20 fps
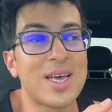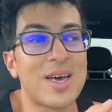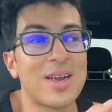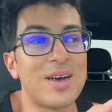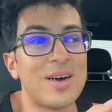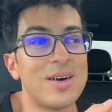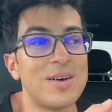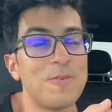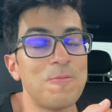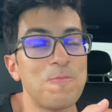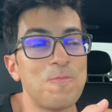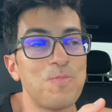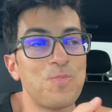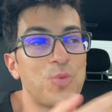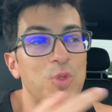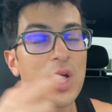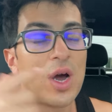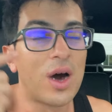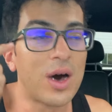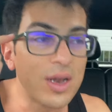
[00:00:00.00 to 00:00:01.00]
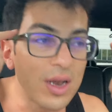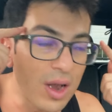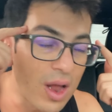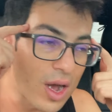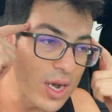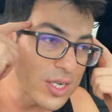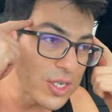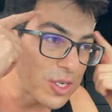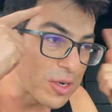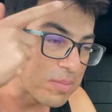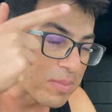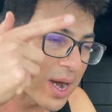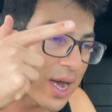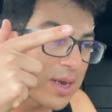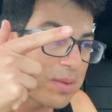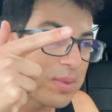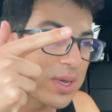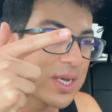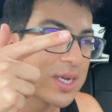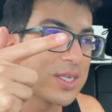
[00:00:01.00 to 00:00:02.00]
that unlocks your
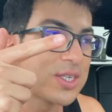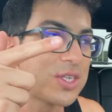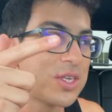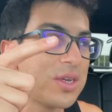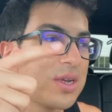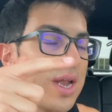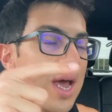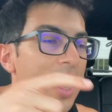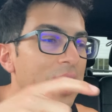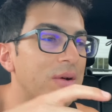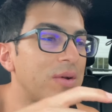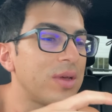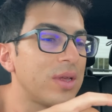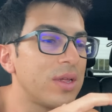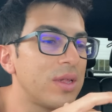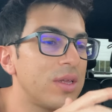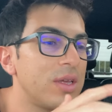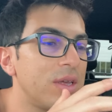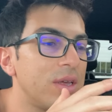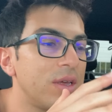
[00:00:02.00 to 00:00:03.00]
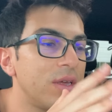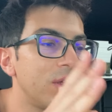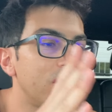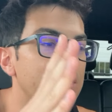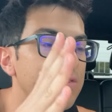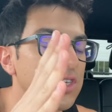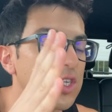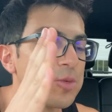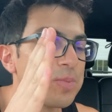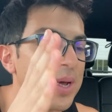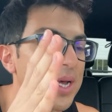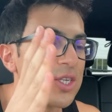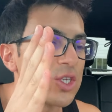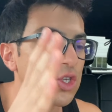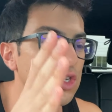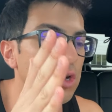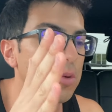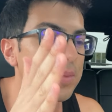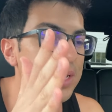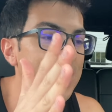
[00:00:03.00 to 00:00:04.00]
mind because now you've spent
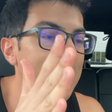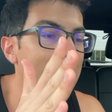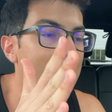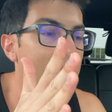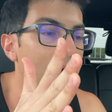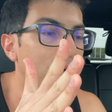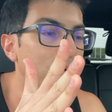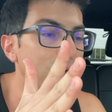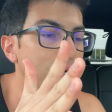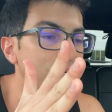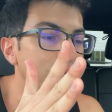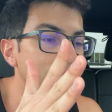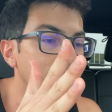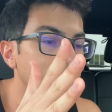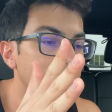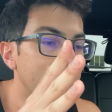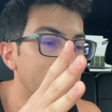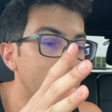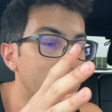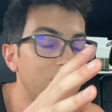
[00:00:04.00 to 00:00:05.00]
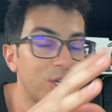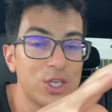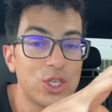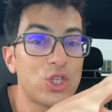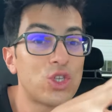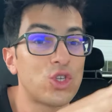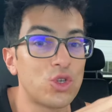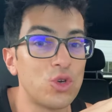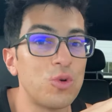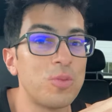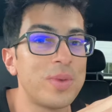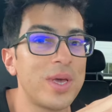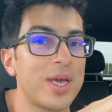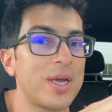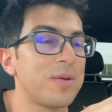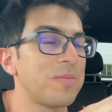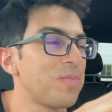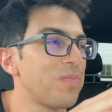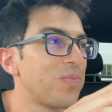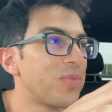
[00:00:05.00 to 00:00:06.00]
so many hours
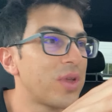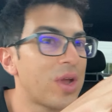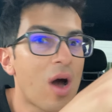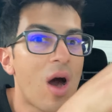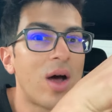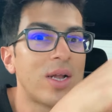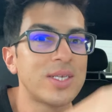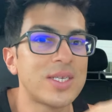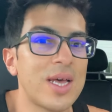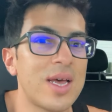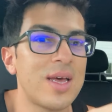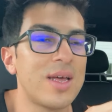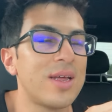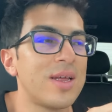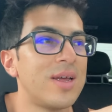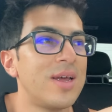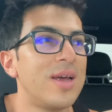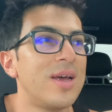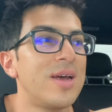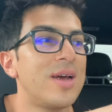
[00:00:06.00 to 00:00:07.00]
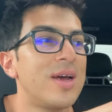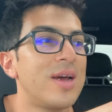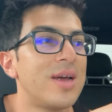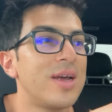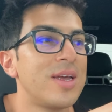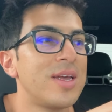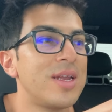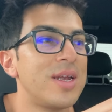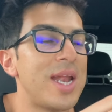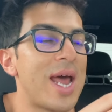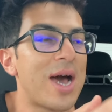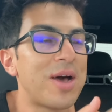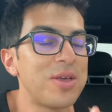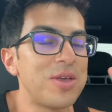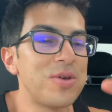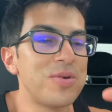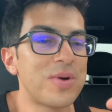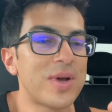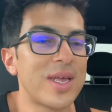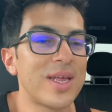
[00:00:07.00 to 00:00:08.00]
consuming content. Now
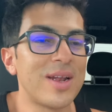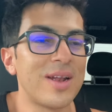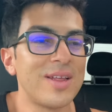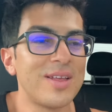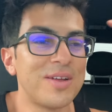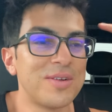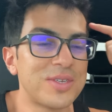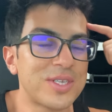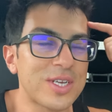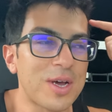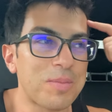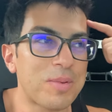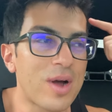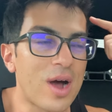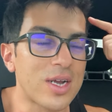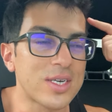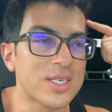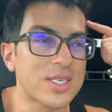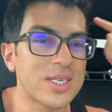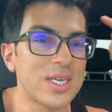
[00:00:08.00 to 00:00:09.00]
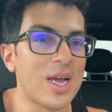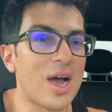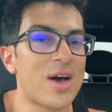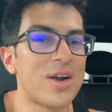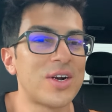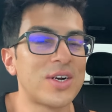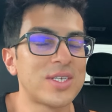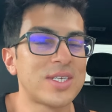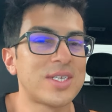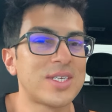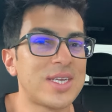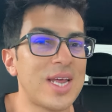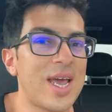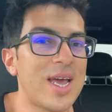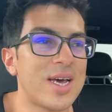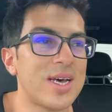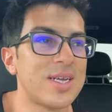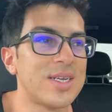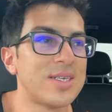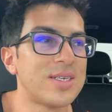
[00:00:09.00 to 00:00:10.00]
you can, you subconsciously
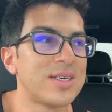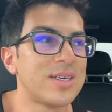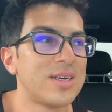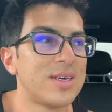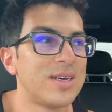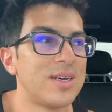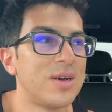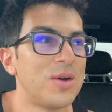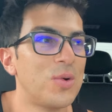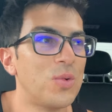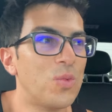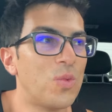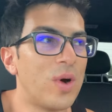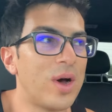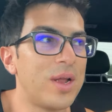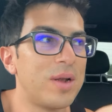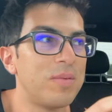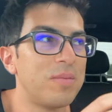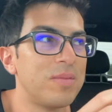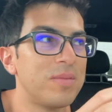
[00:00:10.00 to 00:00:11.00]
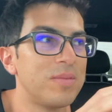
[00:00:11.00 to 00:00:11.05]
understand what